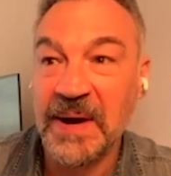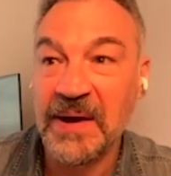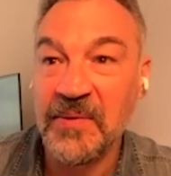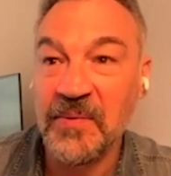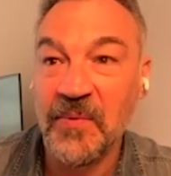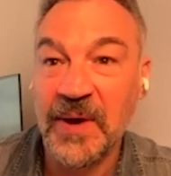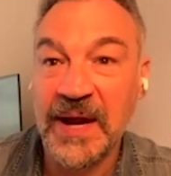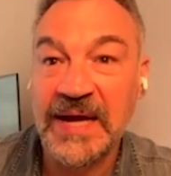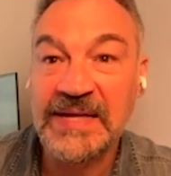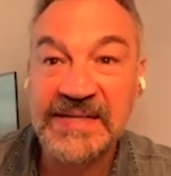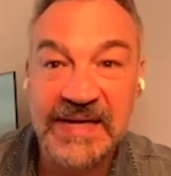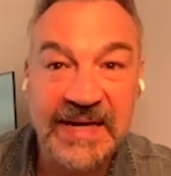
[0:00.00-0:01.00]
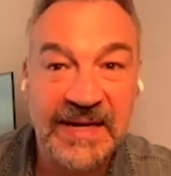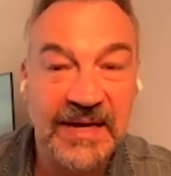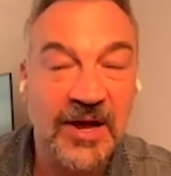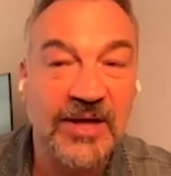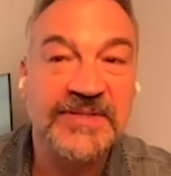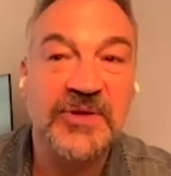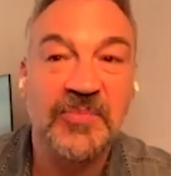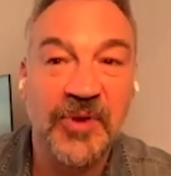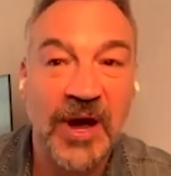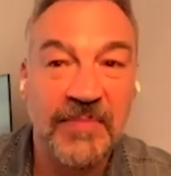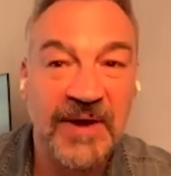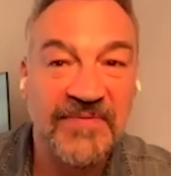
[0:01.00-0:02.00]
But when I did, it also
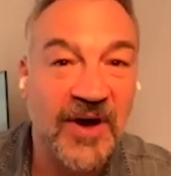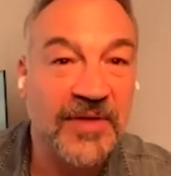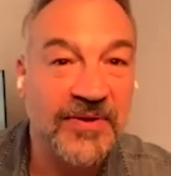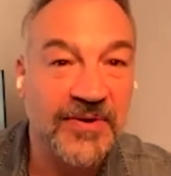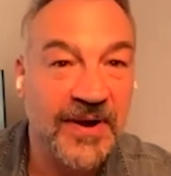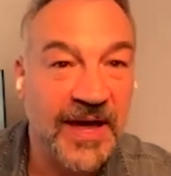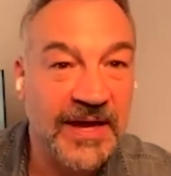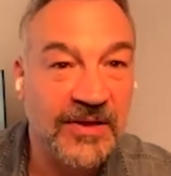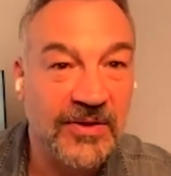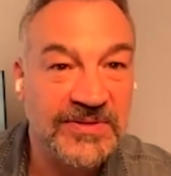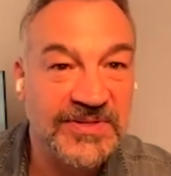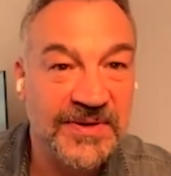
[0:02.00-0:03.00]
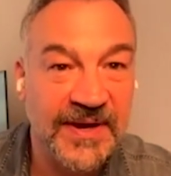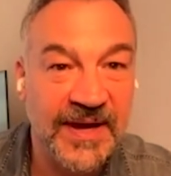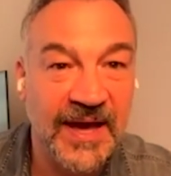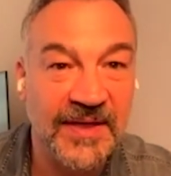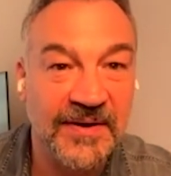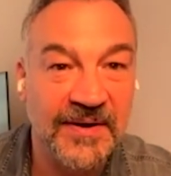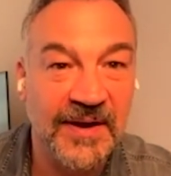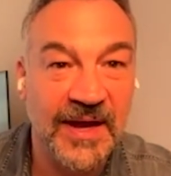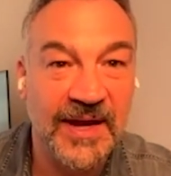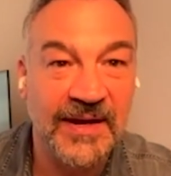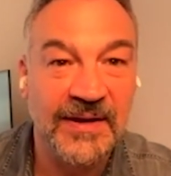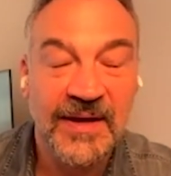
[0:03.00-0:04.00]
brought my father and I closer together.
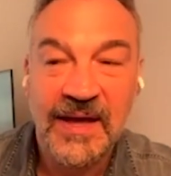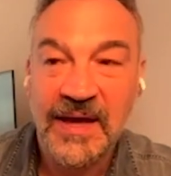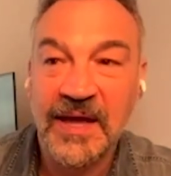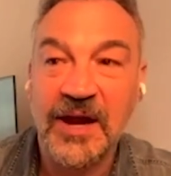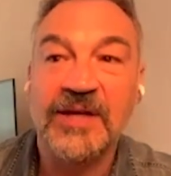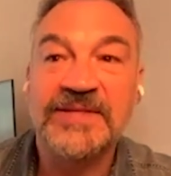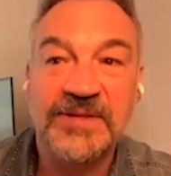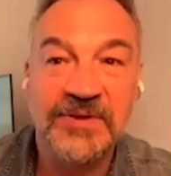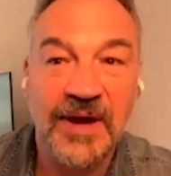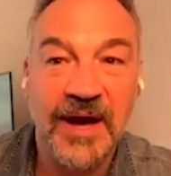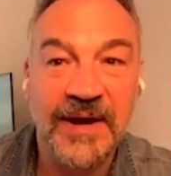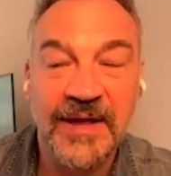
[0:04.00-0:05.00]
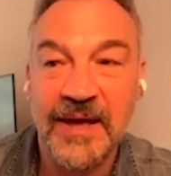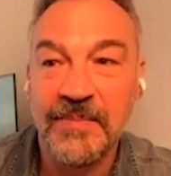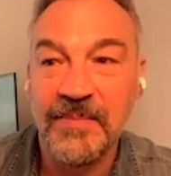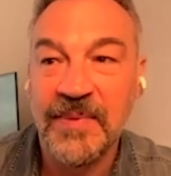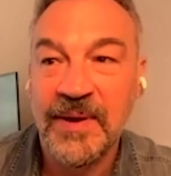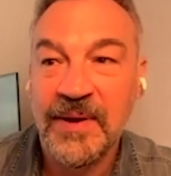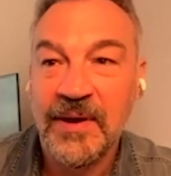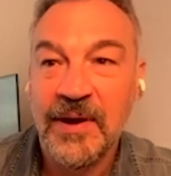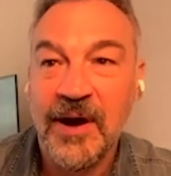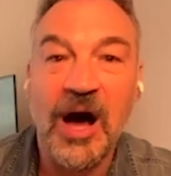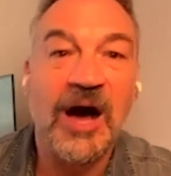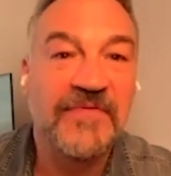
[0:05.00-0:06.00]
And it also got him
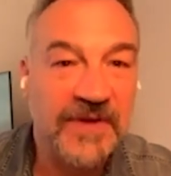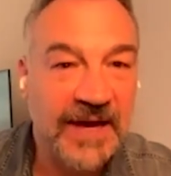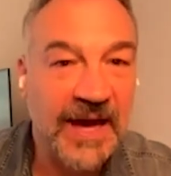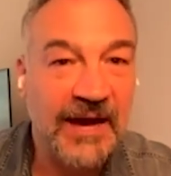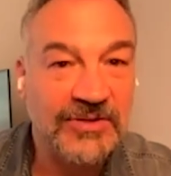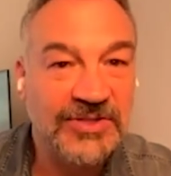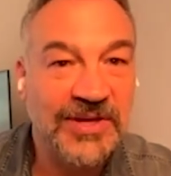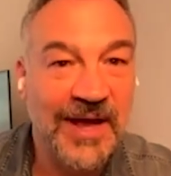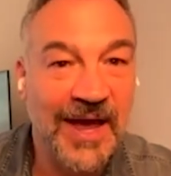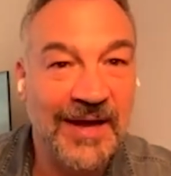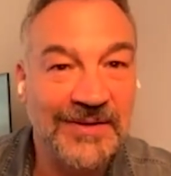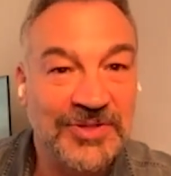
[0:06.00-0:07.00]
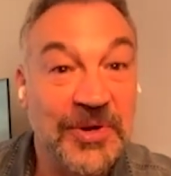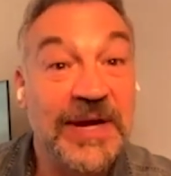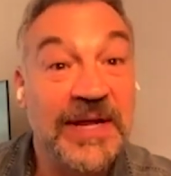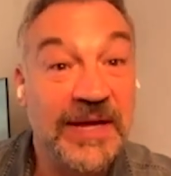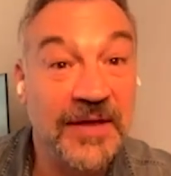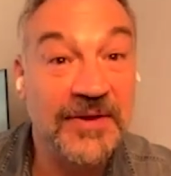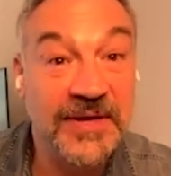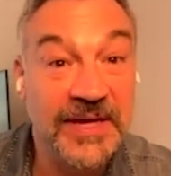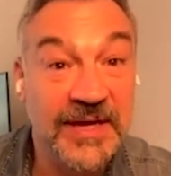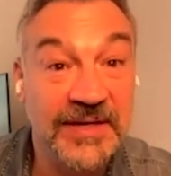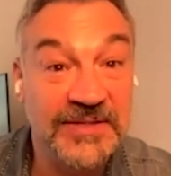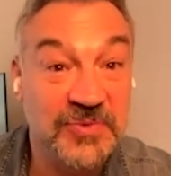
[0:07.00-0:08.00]
off the couch and training other
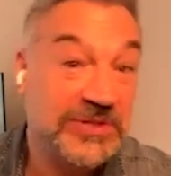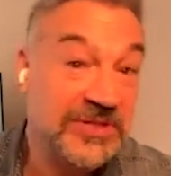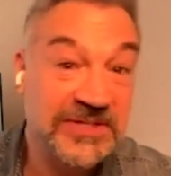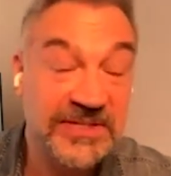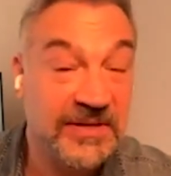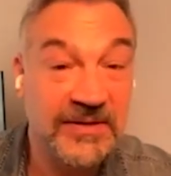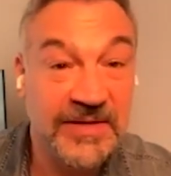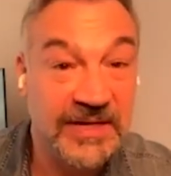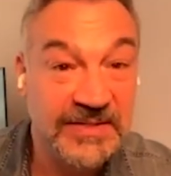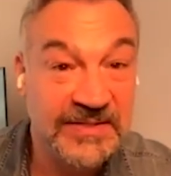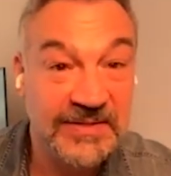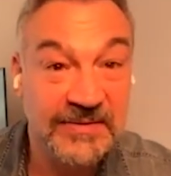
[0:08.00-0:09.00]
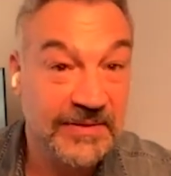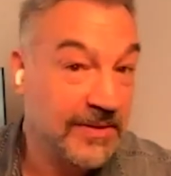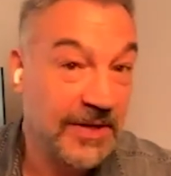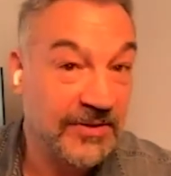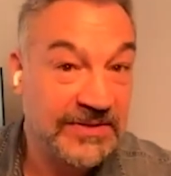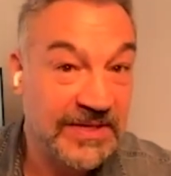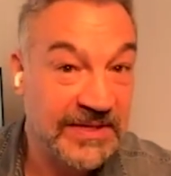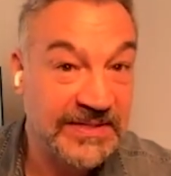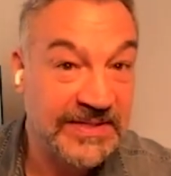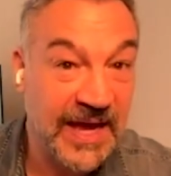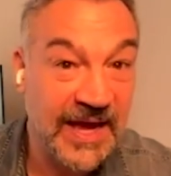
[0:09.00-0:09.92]
kids, which he still does, you know, to this